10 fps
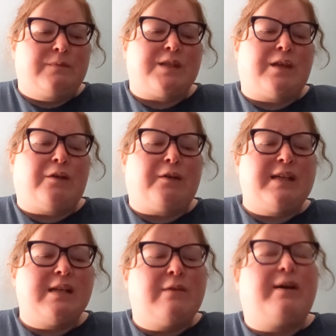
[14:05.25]
the
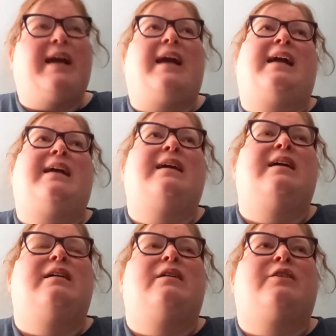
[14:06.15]
reason why I
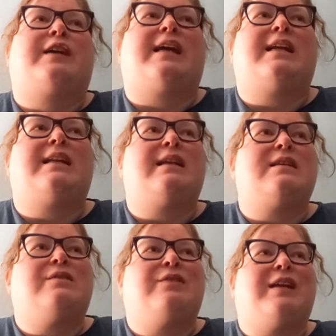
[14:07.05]
created
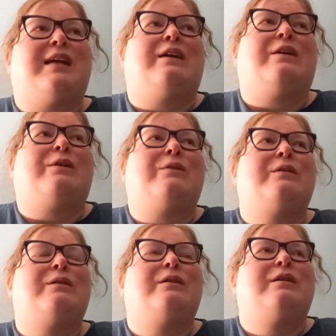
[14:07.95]
this video
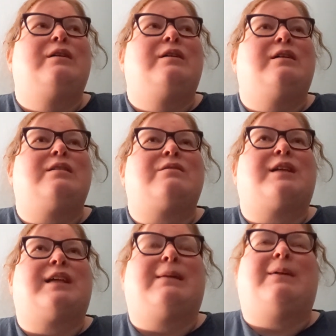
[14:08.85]
is
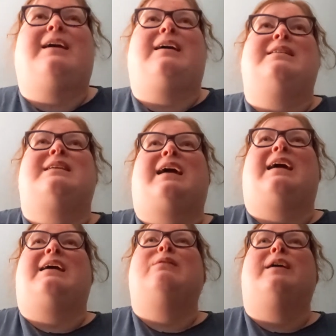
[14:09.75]
really because
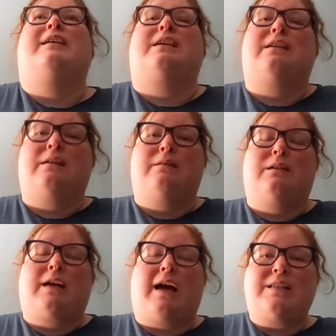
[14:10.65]
I went to
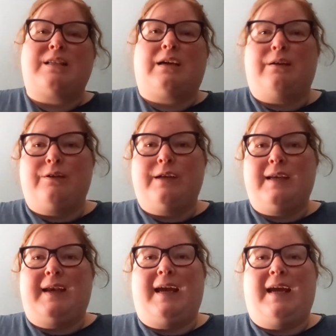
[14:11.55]
Costco
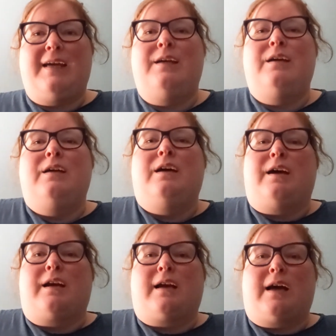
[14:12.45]
today
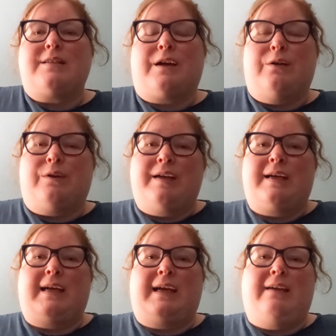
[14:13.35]
on a Costco run
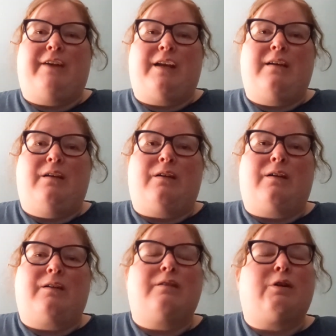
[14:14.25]
to get
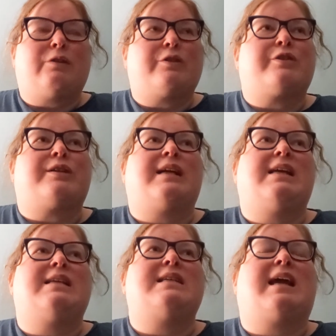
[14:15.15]

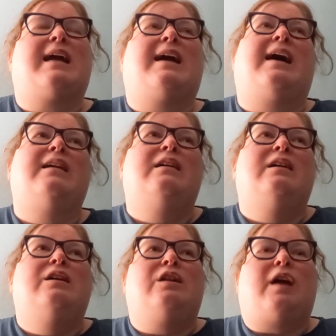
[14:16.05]
groceries, and I got
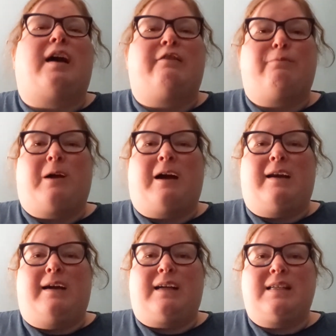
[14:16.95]
a lot of
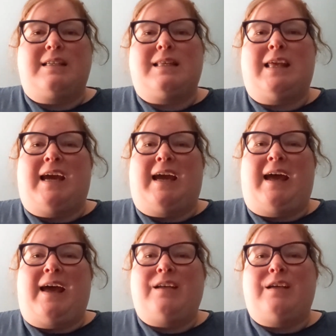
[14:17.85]
products
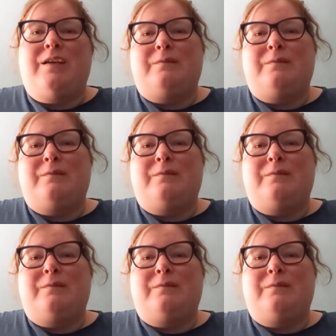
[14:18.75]
that